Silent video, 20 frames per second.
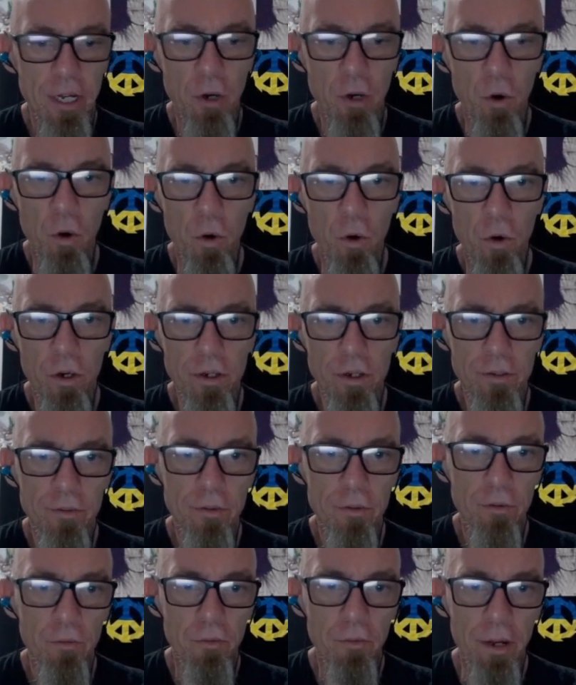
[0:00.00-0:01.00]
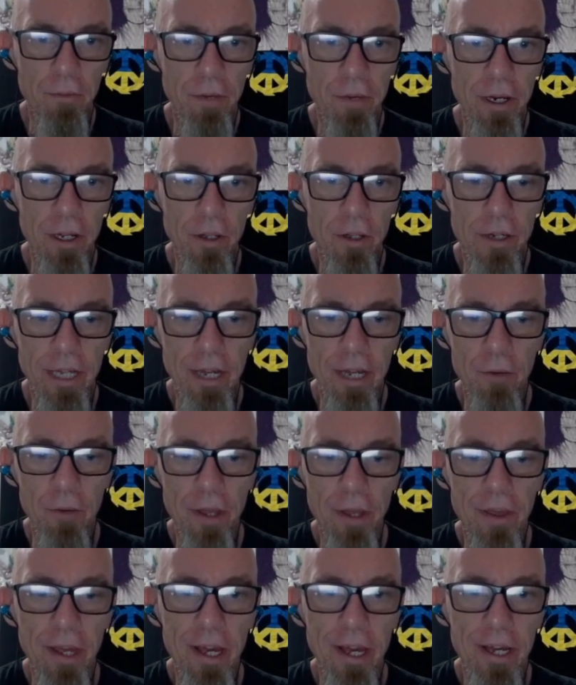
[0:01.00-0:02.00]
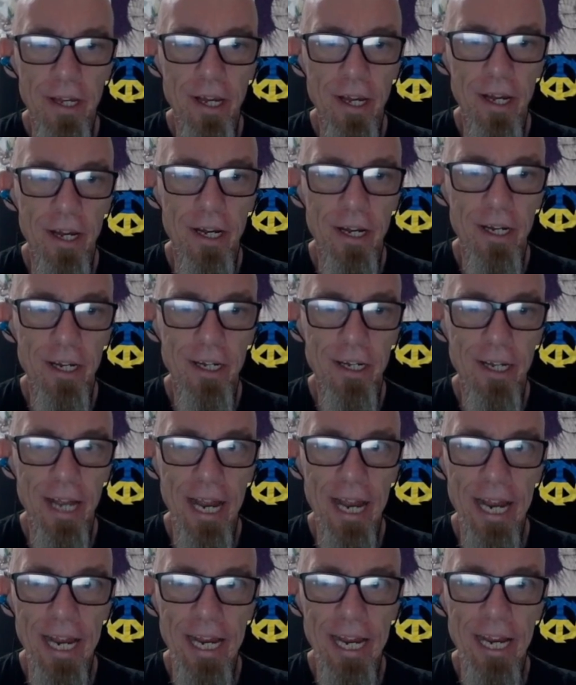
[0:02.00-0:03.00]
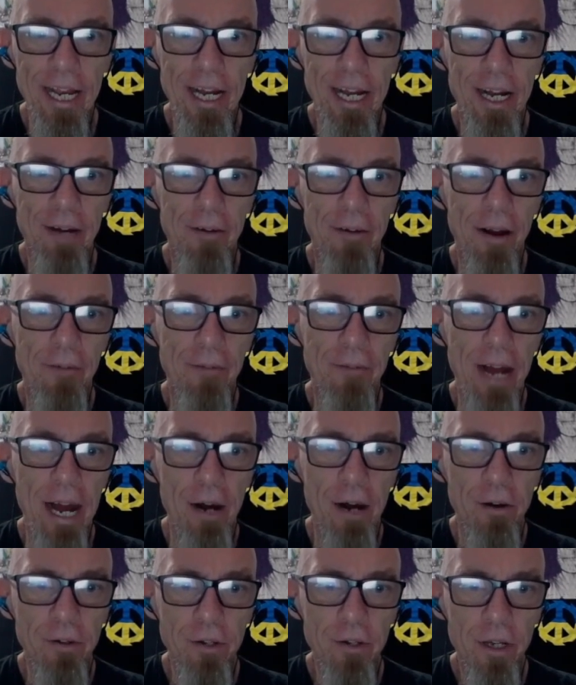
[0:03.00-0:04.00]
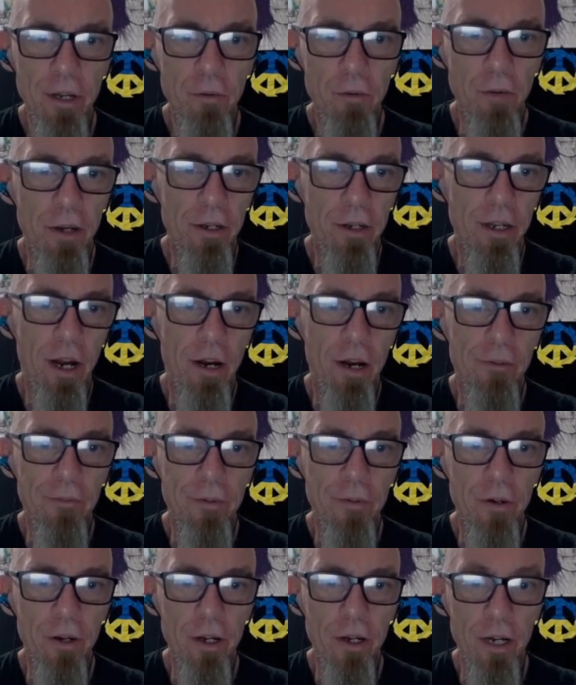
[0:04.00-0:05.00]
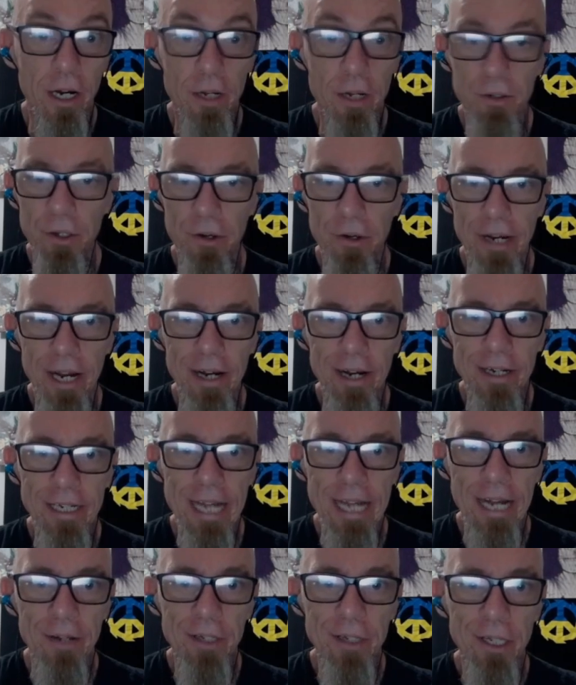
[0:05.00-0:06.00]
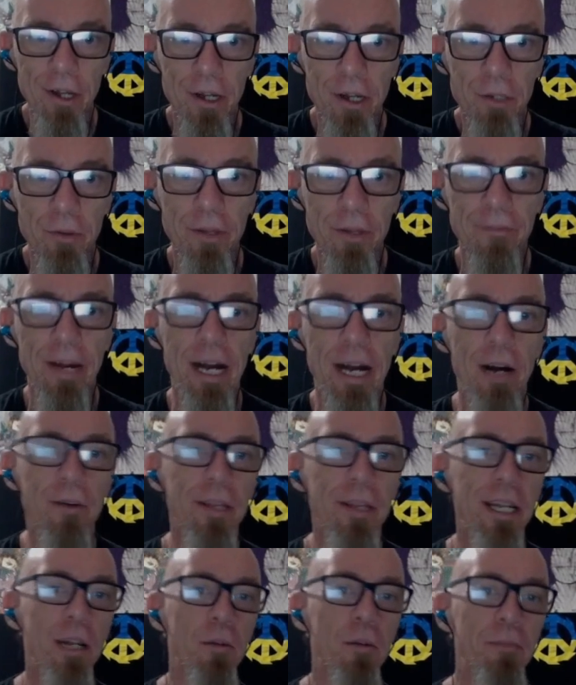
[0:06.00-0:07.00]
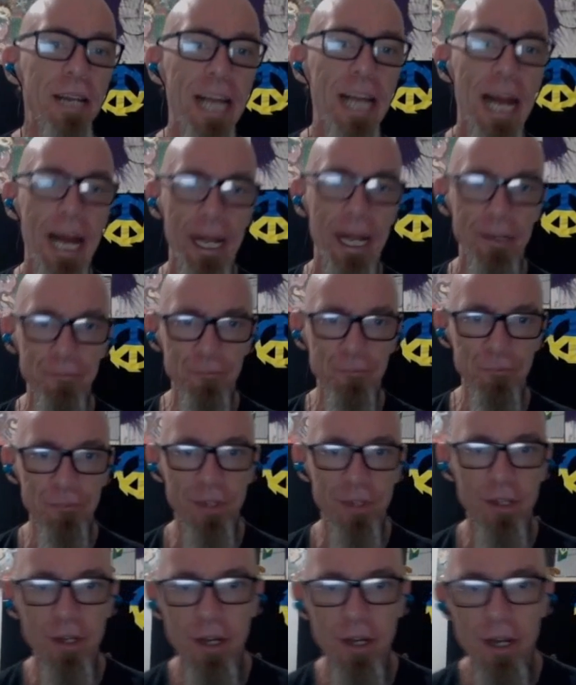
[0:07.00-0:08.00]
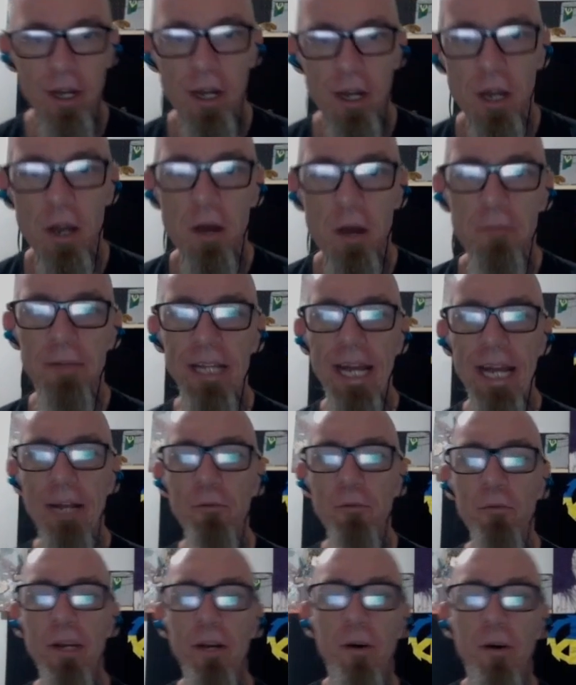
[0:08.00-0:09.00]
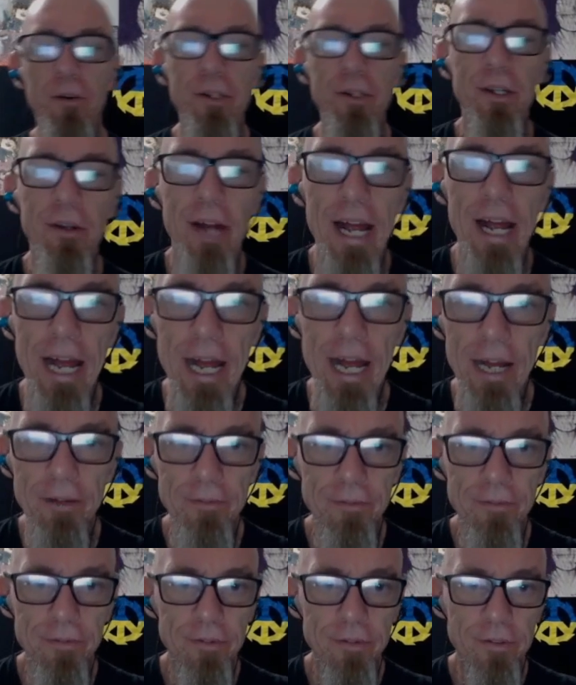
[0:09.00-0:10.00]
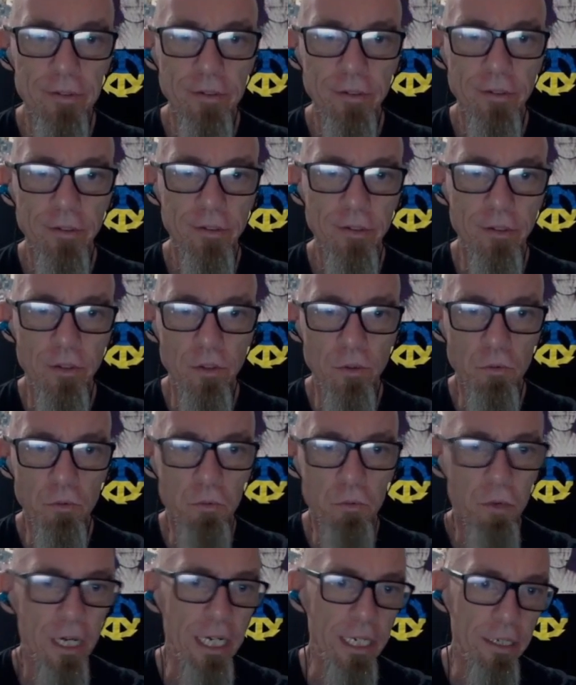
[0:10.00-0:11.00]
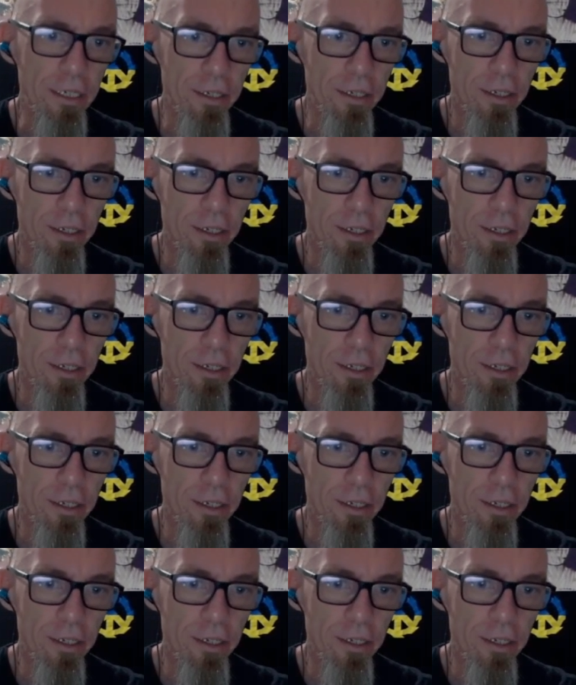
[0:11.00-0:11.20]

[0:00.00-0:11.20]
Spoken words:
or when we're looking with a vowel, when our noun starts with a vowel, then it'll be an. But then we also have 1.